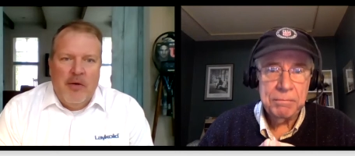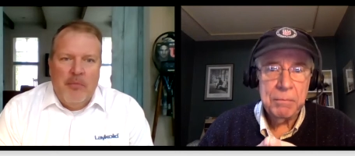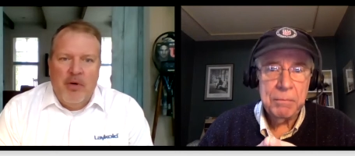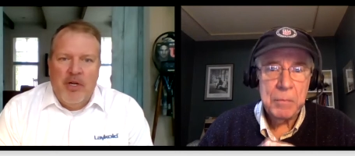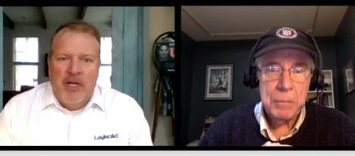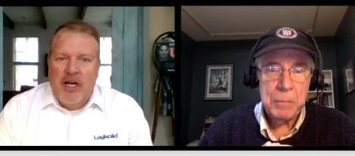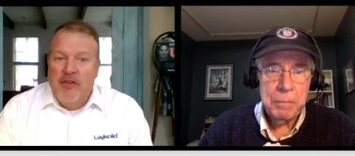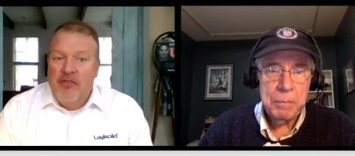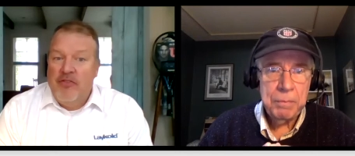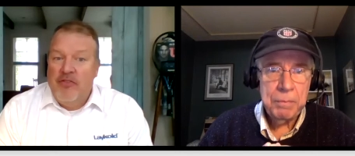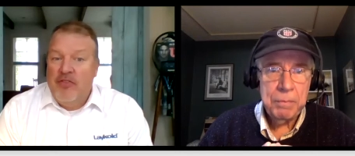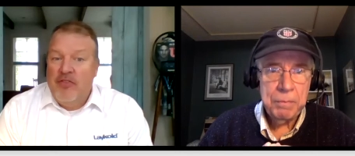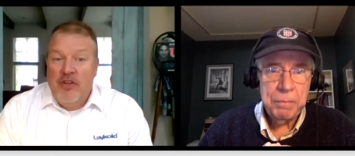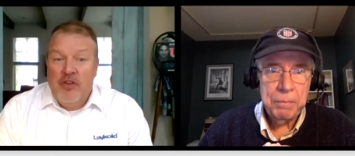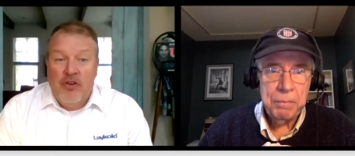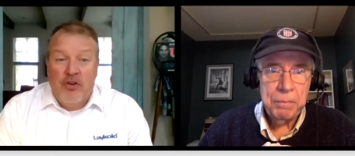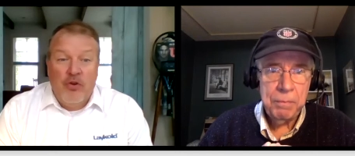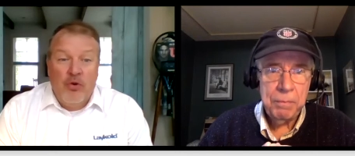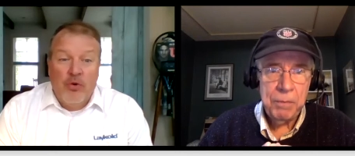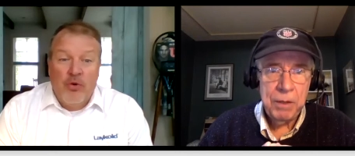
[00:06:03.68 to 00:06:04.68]
Speaker 1: Uh, but I've
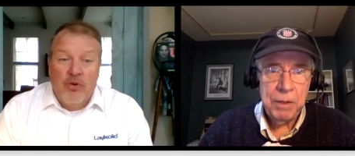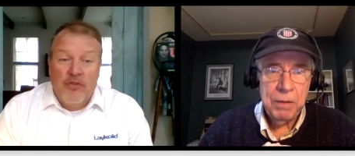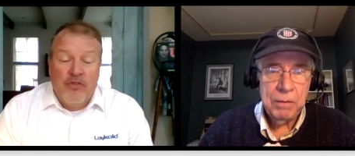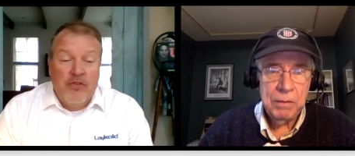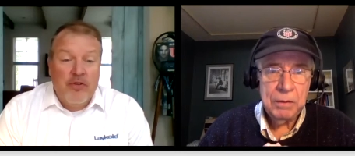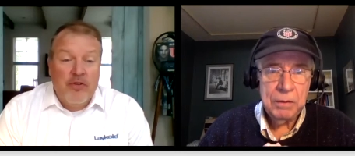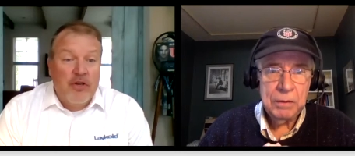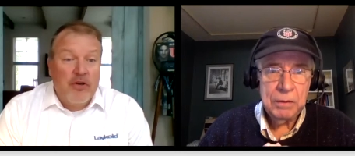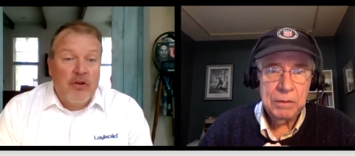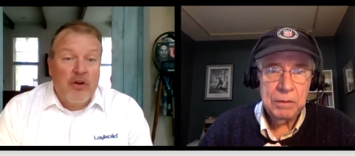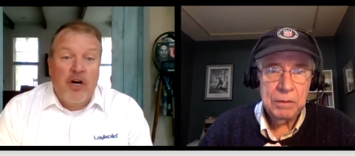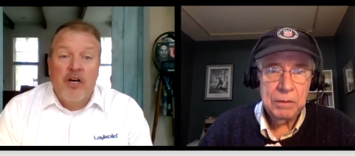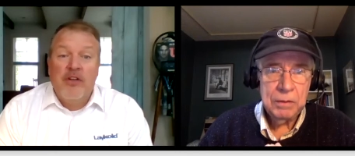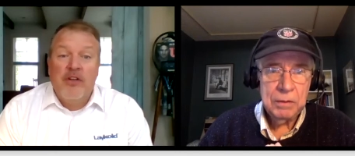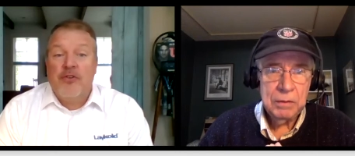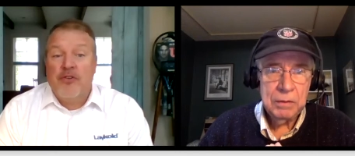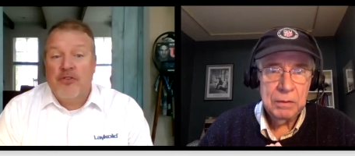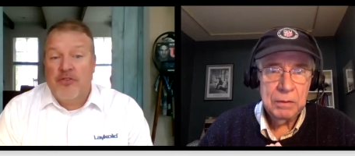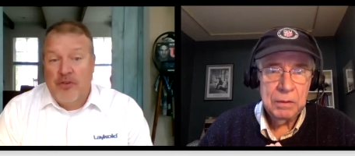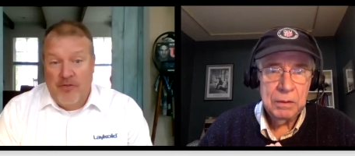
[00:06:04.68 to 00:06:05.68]
seen courts that are
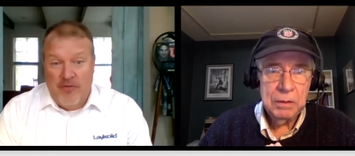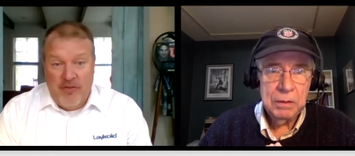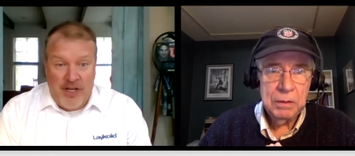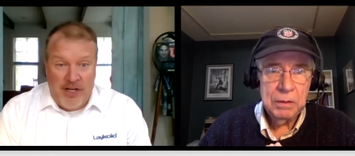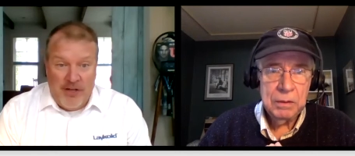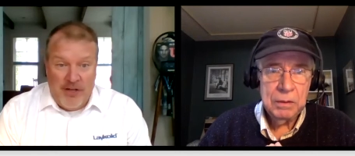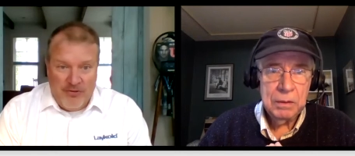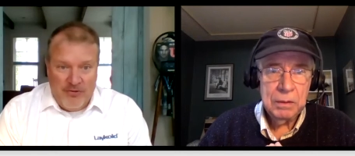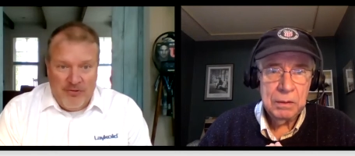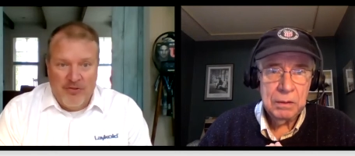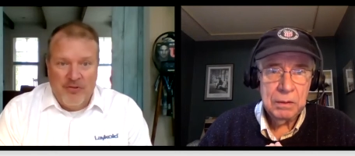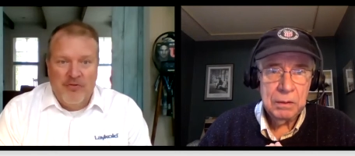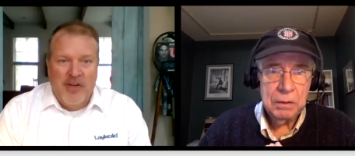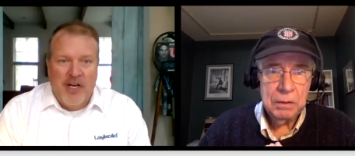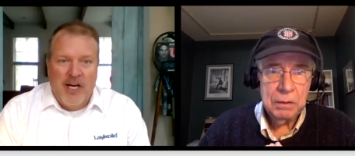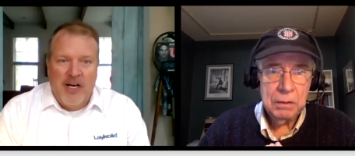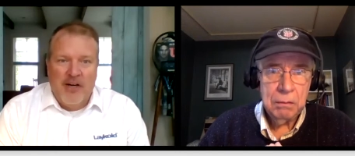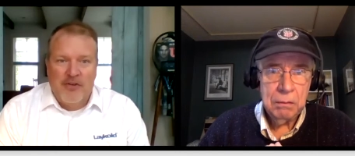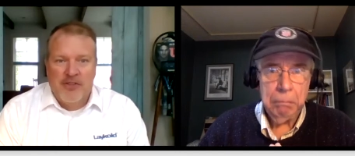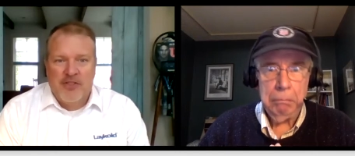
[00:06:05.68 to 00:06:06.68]
hundreds of thousands
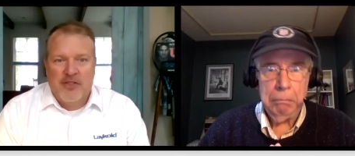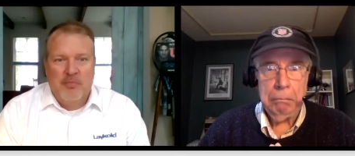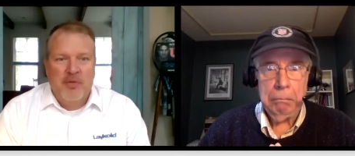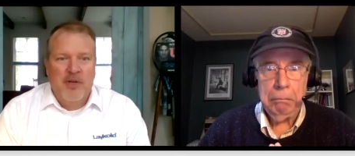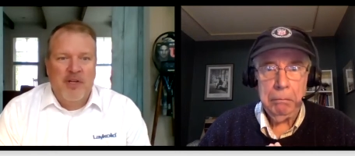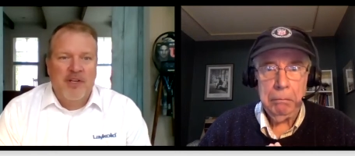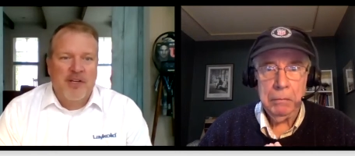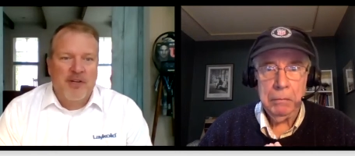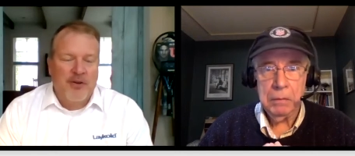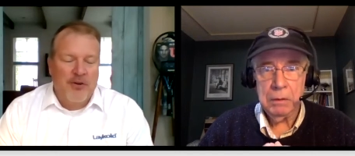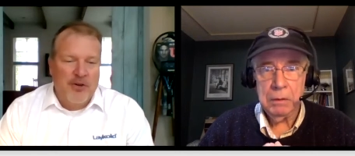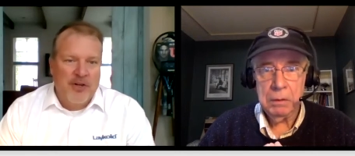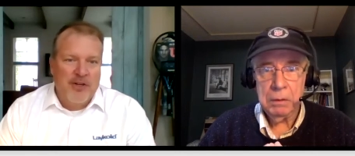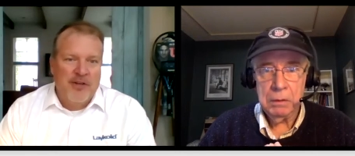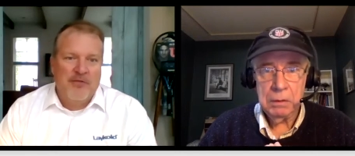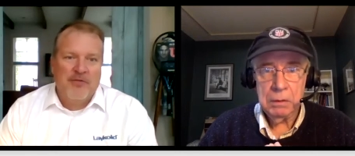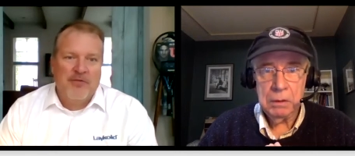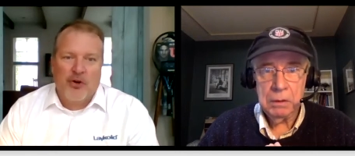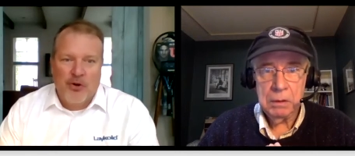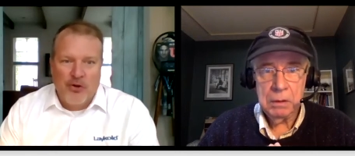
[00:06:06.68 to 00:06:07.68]
of dollars, depending
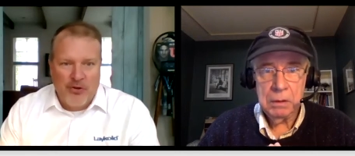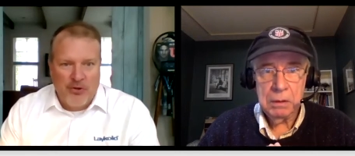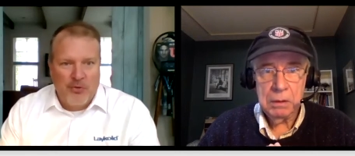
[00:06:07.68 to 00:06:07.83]
on